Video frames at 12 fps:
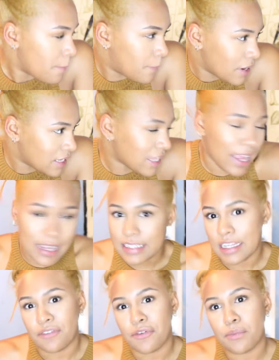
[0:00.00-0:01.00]
but like I
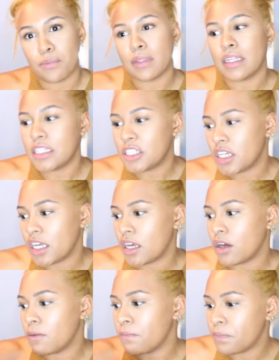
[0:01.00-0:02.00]
said, from
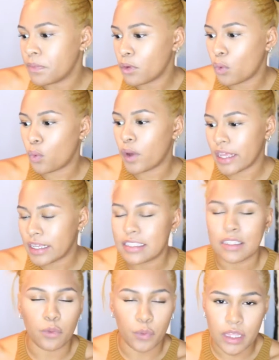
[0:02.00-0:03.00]
bleaching
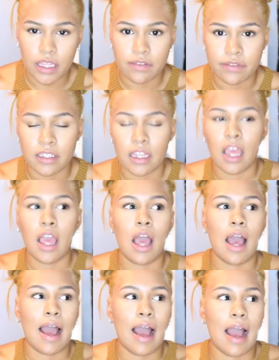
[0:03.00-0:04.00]
wigs and weaves,
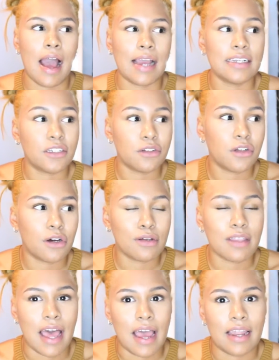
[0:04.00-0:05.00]
I do
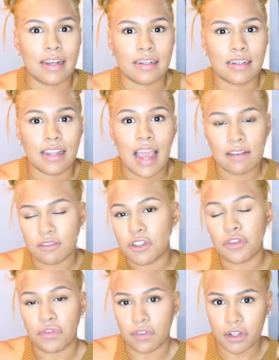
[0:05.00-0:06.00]
know that after
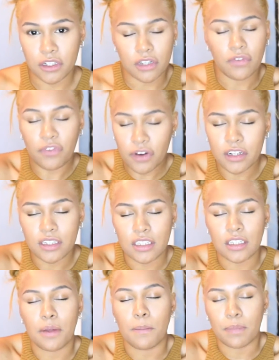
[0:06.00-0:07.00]
the
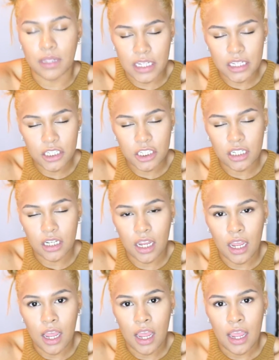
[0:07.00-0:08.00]
first bleach,
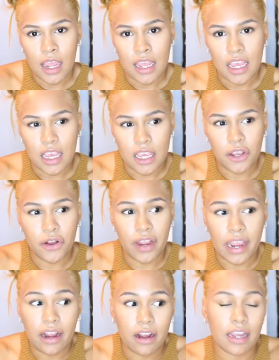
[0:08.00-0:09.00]
your
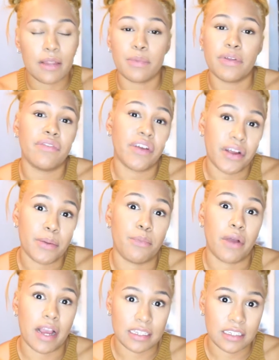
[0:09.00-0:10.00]
hair can be very
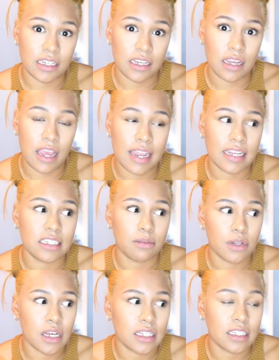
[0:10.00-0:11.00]
brassy, and it's
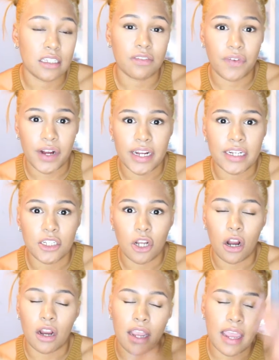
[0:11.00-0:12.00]
because it's very
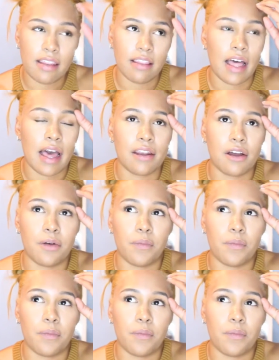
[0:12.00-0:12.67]
dark, and that